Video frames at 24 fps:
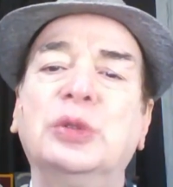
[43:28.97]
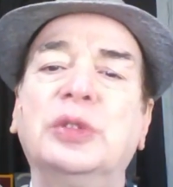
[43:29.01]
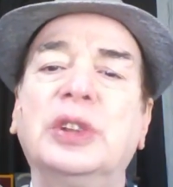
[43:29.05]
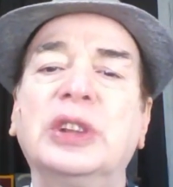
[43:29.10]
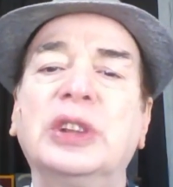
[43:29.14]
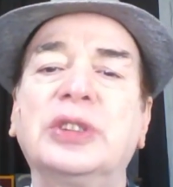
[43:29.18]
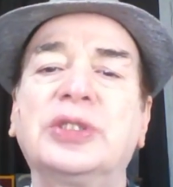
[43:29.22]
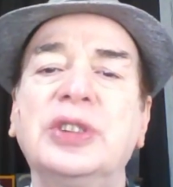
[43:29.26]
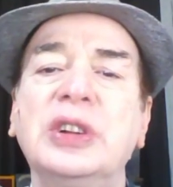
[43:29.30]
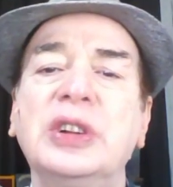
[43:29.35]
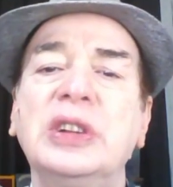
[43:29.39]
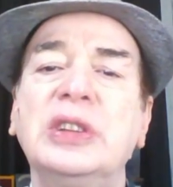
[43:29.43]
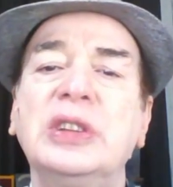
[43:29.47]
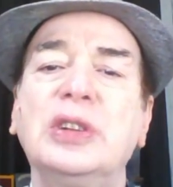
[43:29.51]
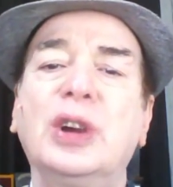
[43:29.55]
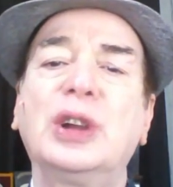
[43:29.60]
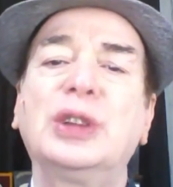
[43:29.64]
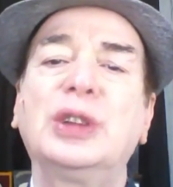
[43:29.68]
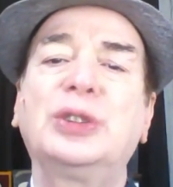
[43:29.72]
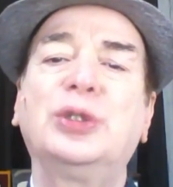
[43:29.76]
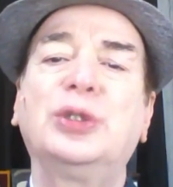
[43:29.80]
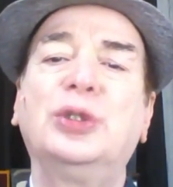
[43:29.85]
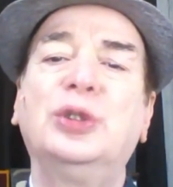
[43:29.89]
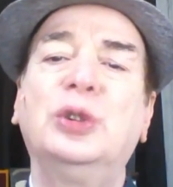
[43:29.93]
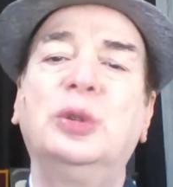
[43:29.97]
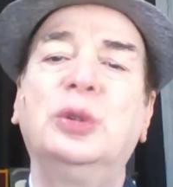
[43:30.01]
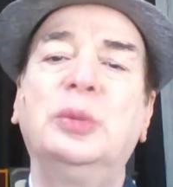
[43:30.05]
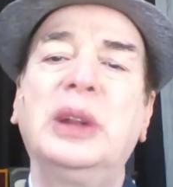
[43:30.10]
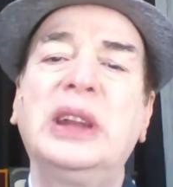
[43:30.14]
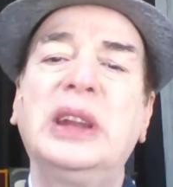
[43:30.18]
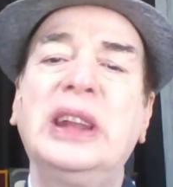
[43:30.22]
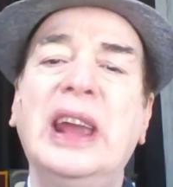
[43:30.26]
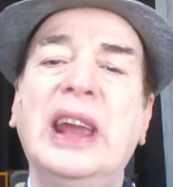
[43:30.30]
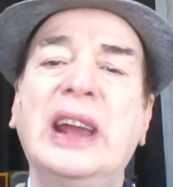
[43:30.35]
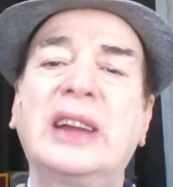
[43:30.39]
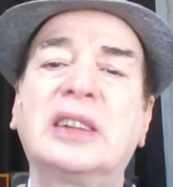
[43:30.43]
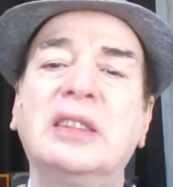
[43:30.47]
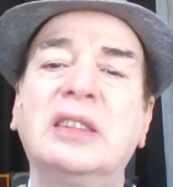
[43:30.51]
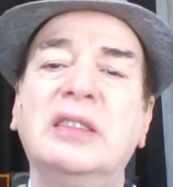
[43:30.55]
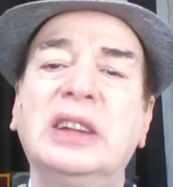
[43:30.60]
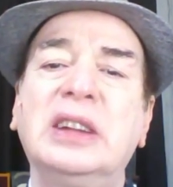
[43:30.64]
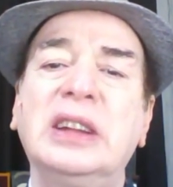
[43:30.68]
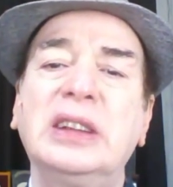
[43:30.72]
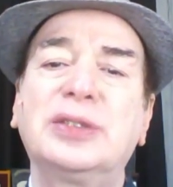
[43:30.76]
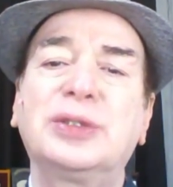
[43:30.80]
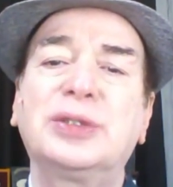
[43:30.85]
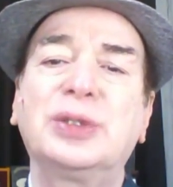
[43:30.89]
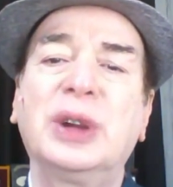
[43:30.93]
We used to enjoy so many
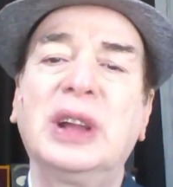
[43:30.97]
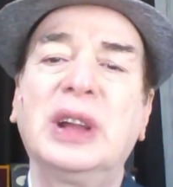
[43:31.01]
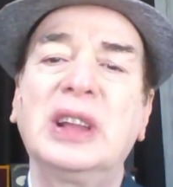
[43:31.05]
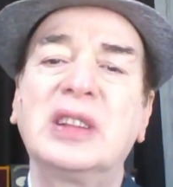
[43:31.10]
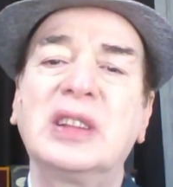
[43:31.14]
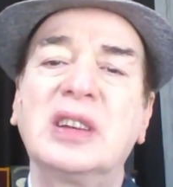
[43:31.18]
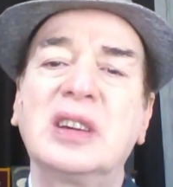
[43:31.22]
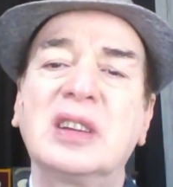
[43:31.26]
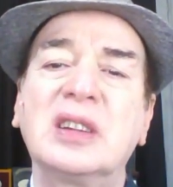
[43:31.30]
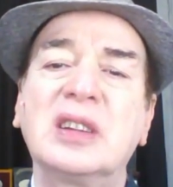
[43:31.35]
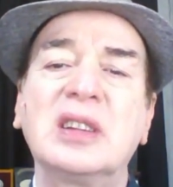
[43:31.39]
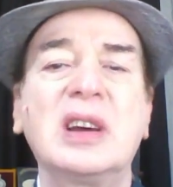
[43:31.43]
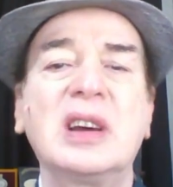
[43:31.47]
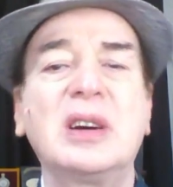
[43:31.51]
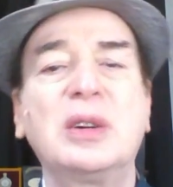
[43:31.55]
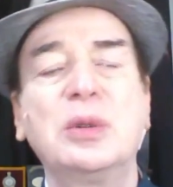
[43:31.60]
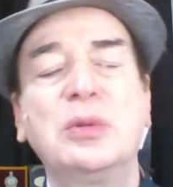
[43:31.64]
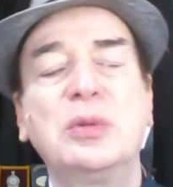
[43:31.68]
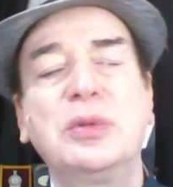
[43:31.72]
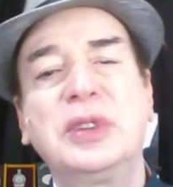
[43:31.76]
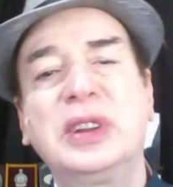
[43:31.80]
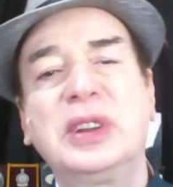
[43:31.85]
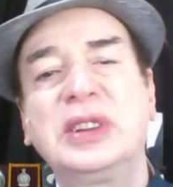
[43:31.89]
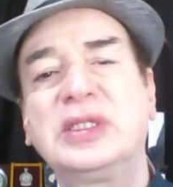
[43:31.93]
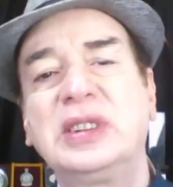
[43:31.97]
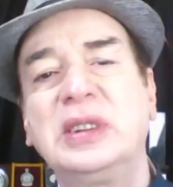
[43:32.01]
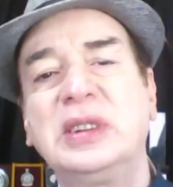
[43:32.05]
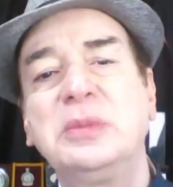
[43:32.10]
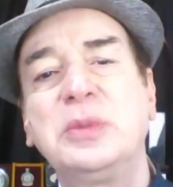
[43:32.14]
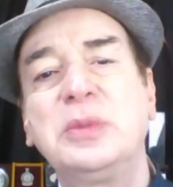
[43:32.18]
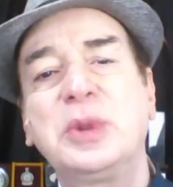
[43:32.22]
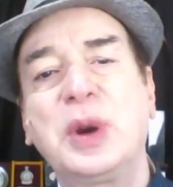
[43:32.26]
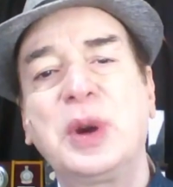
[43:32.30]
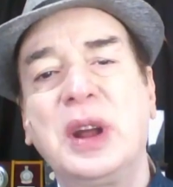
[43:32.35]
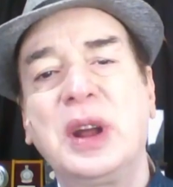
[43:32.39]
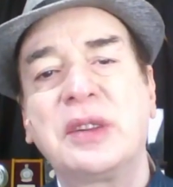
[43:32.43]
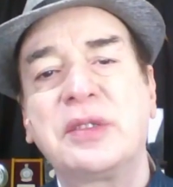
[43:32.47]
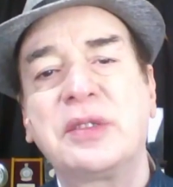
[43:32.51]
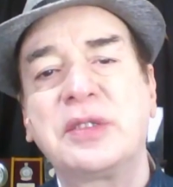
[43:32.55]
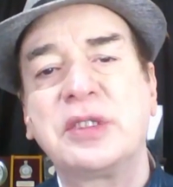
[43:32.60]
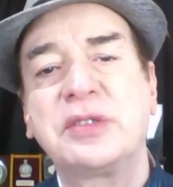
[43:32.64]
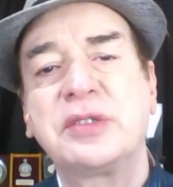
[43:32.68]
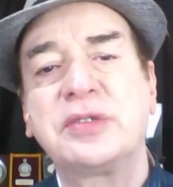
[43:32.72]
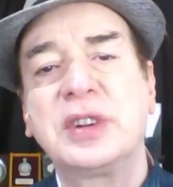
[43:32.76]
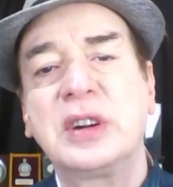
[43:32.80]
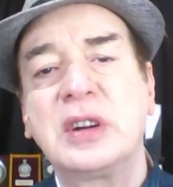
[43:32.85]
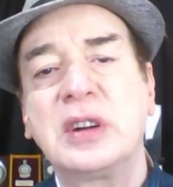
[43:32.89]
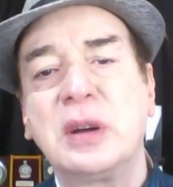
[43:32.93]
activities together. Now we seem to have
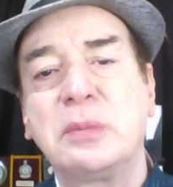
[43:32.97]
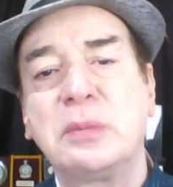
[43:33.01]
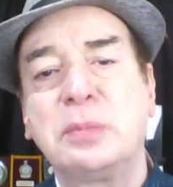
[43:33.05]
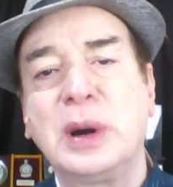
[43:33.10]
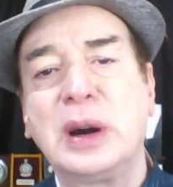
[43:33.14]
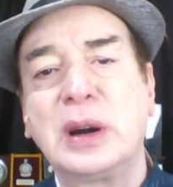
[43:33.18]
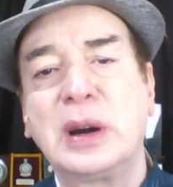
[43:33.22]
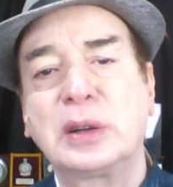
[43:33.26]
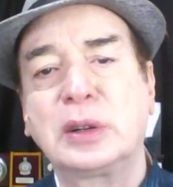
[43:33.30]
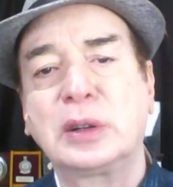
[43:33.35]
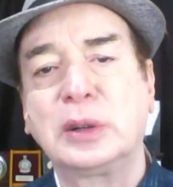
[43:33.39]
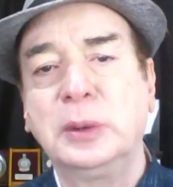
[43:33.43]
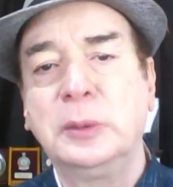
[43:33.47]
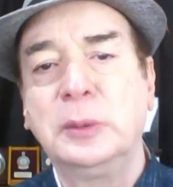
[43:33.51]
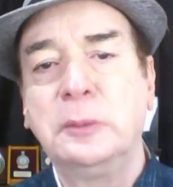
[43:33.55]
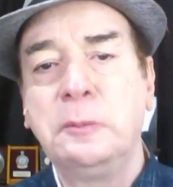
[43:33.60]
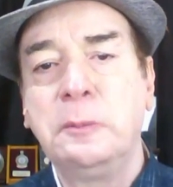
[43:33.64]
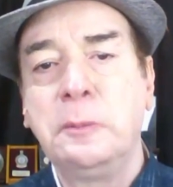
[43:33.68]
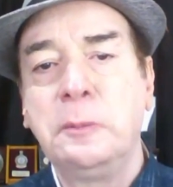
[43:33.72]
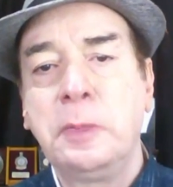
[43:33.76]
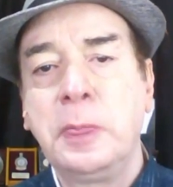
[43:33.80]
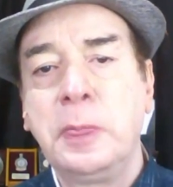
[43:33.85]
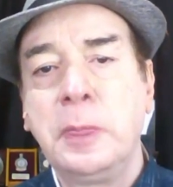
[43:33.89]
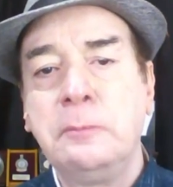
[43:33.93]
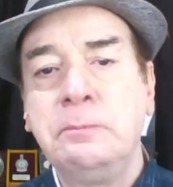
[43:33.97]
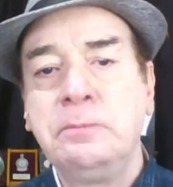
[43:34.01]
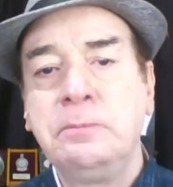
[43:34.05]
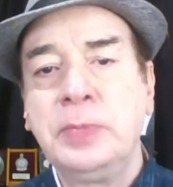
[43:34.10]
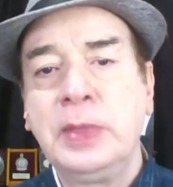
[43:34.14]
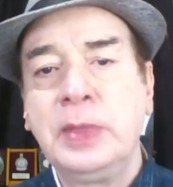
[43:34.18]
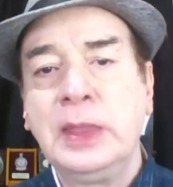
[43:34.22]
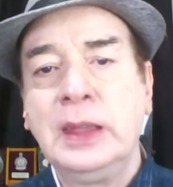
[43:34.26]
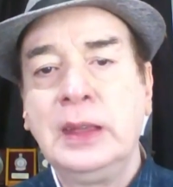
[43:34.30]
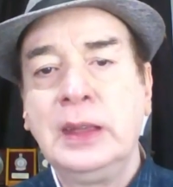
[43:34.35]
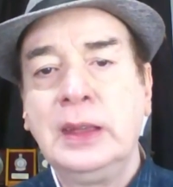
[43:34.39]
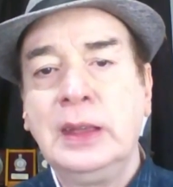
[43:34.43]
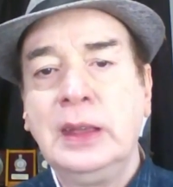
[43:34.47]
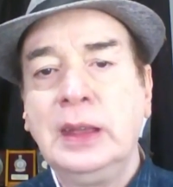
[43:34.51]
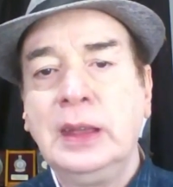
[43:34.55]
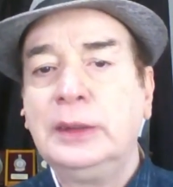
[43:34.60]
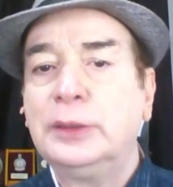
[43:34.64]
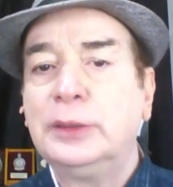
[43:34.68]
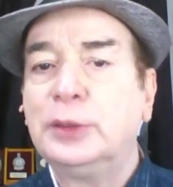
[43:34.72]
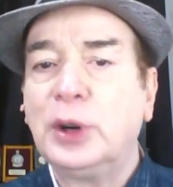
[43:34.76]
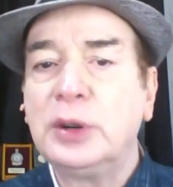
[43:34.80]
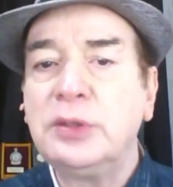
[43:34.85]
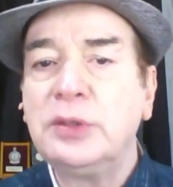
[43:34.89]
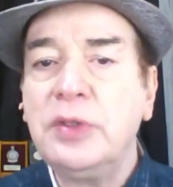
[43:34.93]
drifted apart.
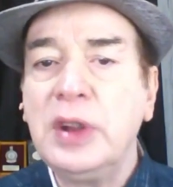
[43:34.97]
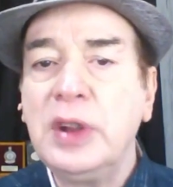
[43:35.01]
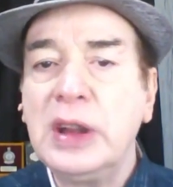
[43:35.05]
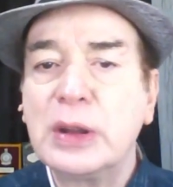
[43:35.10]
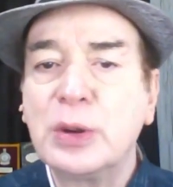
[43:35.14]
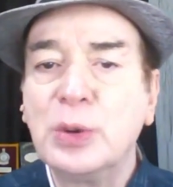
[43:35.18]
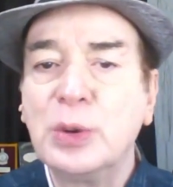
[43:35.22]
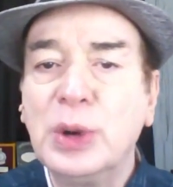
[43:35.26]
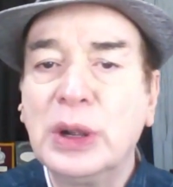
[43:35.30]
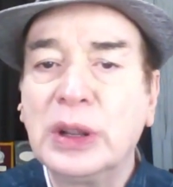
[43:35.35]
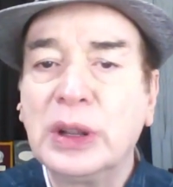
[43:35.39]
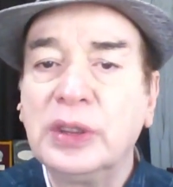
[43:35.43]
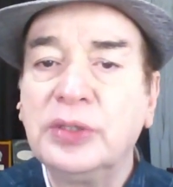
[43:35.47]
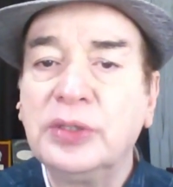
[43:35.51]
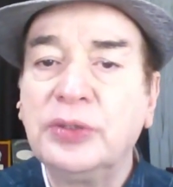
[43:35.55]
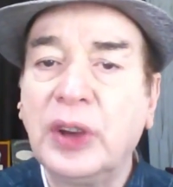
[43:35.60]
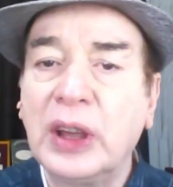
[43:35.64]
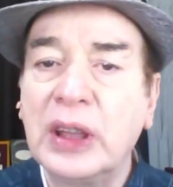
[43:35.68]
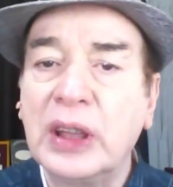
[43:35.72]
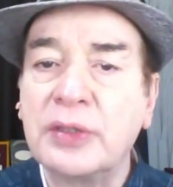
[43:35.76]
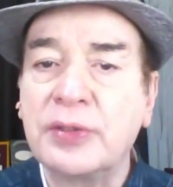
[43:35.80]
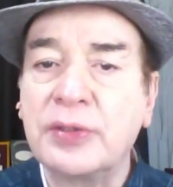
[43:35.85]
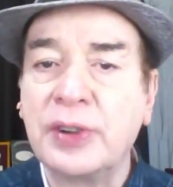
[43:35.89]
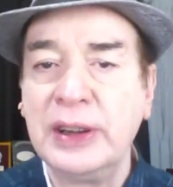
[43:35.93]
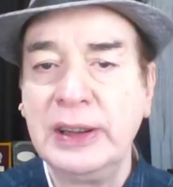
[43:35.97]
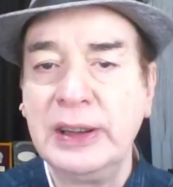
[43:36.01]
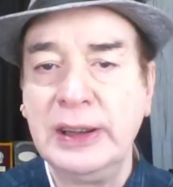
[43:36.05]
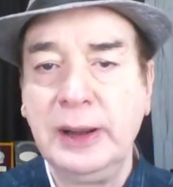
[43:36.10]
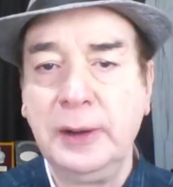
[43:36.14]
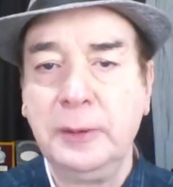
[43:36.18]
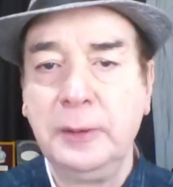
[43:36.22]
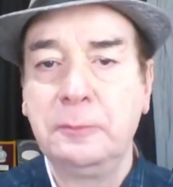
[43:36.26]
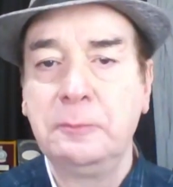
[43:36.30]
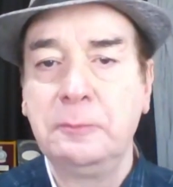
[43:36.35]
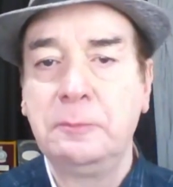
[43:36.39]
What we do is firefighting.